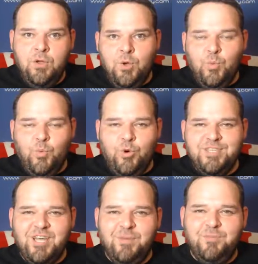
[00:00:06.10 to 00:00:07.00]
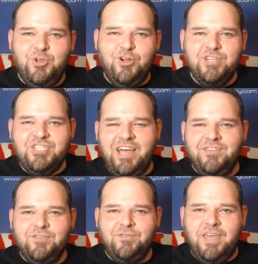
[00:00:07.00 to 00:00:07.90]
What is up, New York
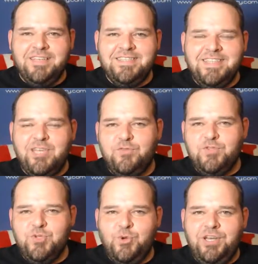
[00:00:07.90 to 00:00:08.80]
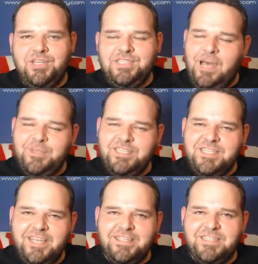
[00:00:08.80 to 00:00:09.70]
Giants fans? Thank you for tuning in to Tommy's
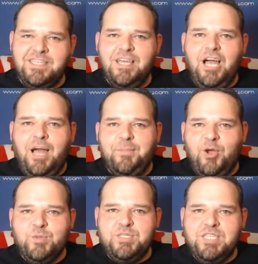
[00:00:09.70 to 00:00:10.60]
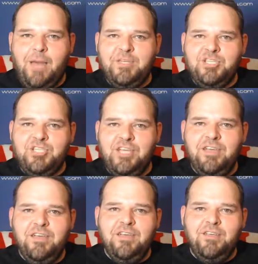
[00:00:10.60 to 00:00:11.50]
Takes. I'm your host, Tommy G.
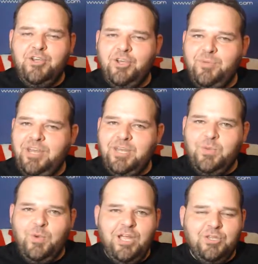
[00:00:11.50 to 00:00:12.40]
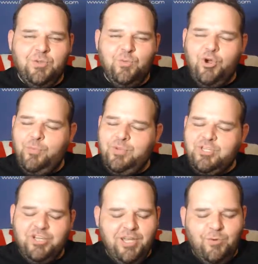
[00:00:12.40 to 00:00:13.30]
You could have been anywhere in the world, but
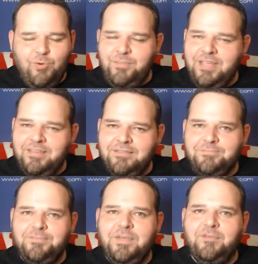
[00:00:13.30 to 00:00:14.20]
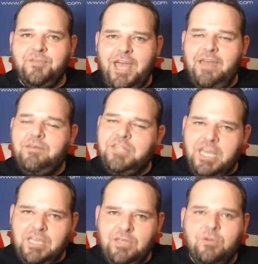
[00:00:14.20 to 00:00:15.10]
you're here with me. And for that, thank you.